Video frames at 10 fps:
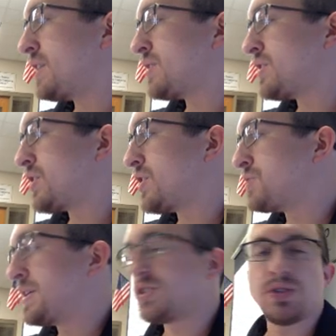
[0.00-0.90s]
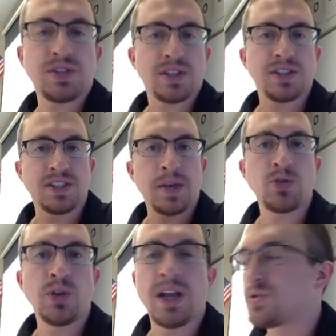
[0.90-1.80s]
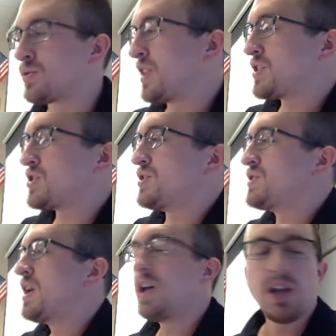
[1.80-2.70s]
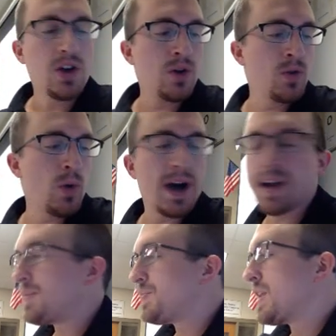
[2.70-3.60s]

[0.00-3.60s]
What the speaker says: encourage my students to conceptualize reflections over y.